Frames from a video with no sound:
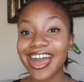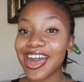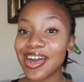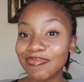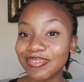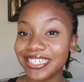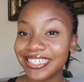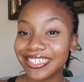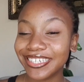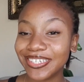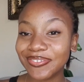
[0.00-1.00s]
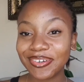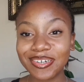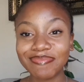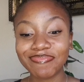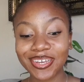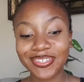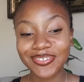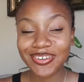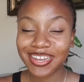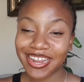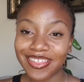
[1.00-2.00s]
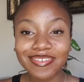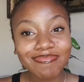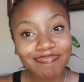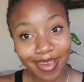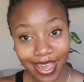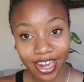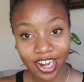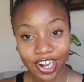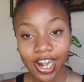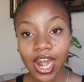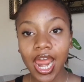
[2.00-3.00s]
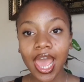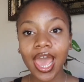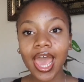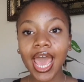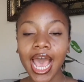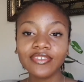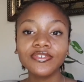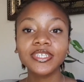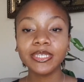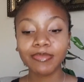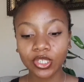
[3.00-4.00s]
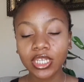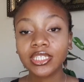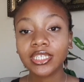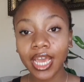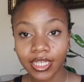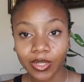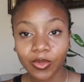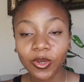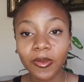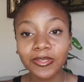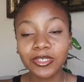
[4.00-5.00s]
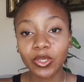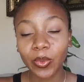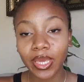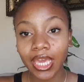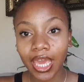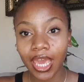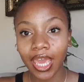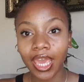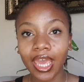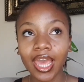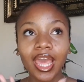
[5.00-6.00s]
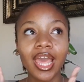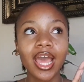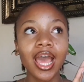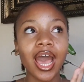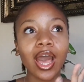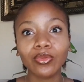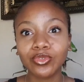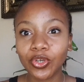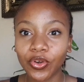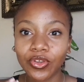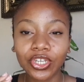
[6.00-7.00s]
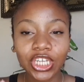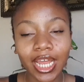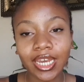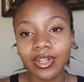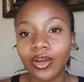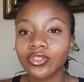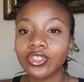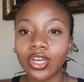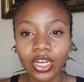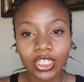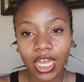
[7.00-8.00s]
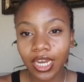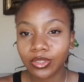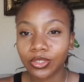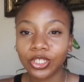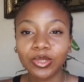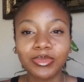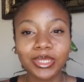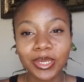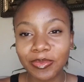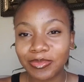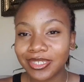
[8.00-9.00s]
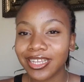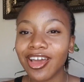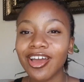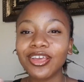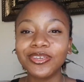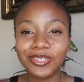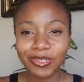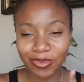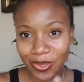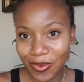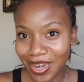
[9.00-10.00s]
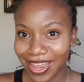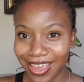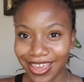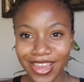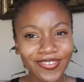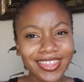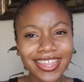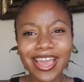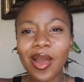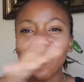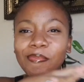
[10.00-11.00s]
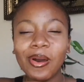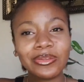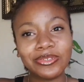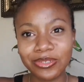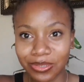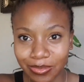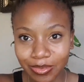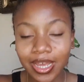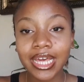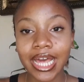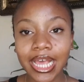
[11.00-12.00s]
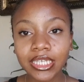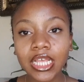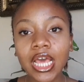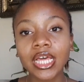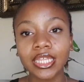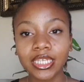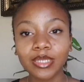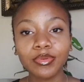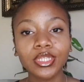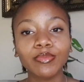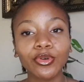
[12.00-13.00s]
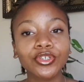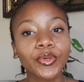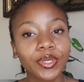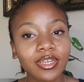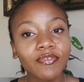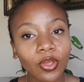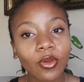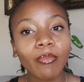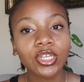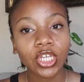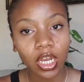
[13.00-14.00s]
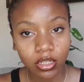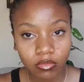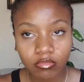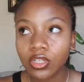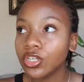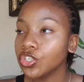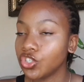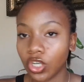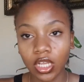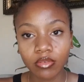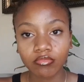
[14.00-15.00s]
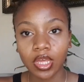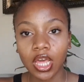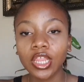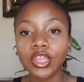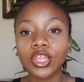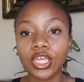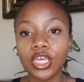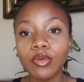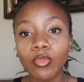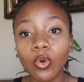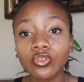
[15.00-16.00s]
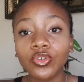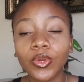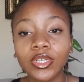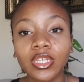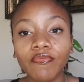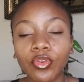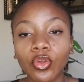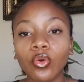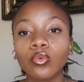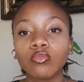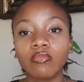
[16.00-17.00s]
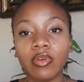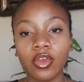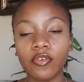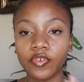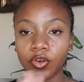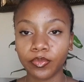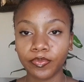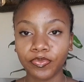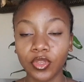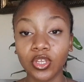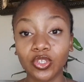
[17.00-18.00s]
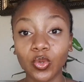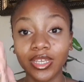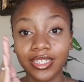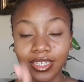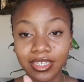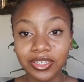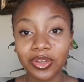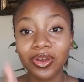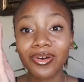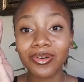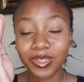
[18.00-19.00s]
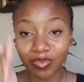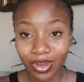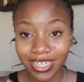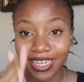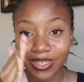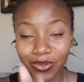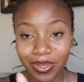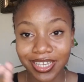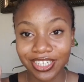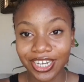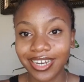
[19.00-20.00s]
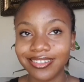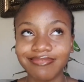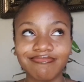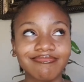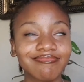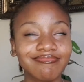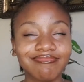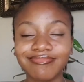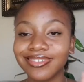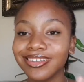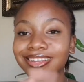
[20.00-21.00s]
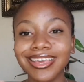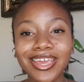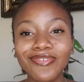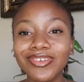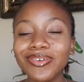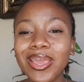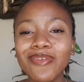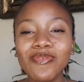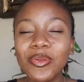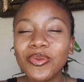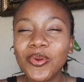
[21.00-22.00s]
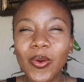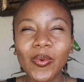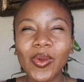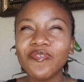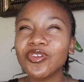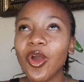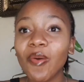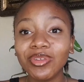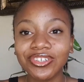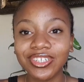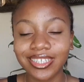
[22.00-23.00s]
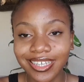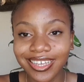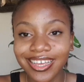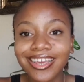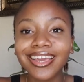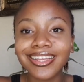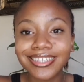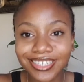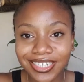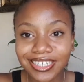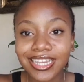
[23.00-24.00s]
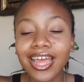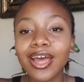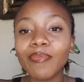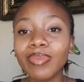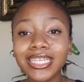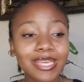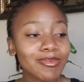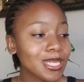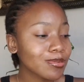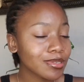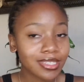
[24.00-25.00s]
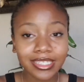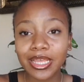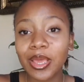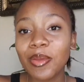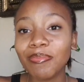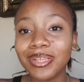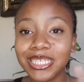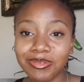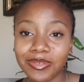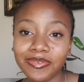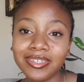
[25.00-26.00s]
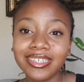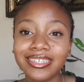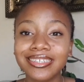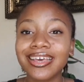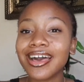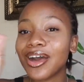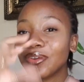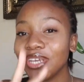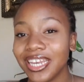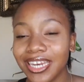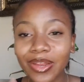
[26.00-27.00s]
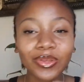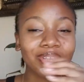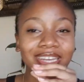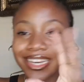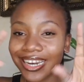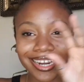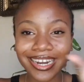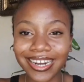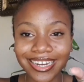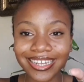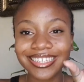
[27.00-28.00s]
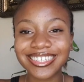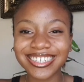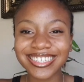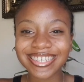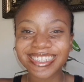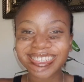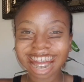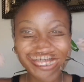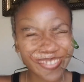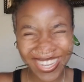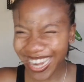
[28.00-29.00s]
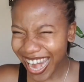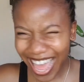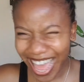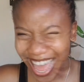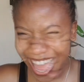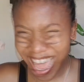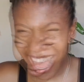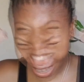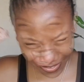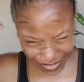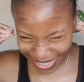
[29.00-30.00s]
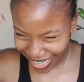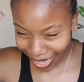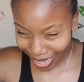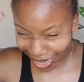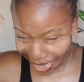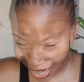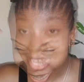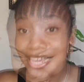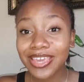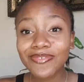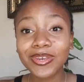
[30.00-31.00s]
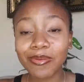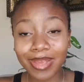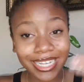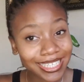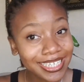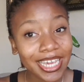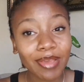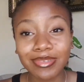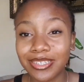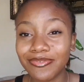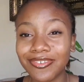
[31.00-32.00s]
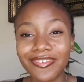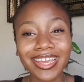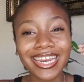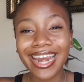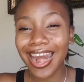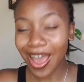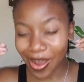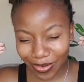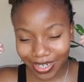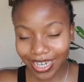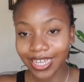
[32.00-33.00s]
Hi besties, welcome back to another banger. As you see in today's title, we're going to be doing a how to grow your channel, how to start a channel, YouTube tips, YouTube Q and A, everything about YouTube. Guys, this has been the most requested video on my channel, literally. The most requested video ever to exist on SPOILERS AND SCOOKIE'S channel. Every, everywhere you go, every comment you see, it's just, please give me tips on this, please give me tips on this, how do you edit, how do you edit? It's just been very loud, very, very loud. Even in my D Ms, it's been very loud.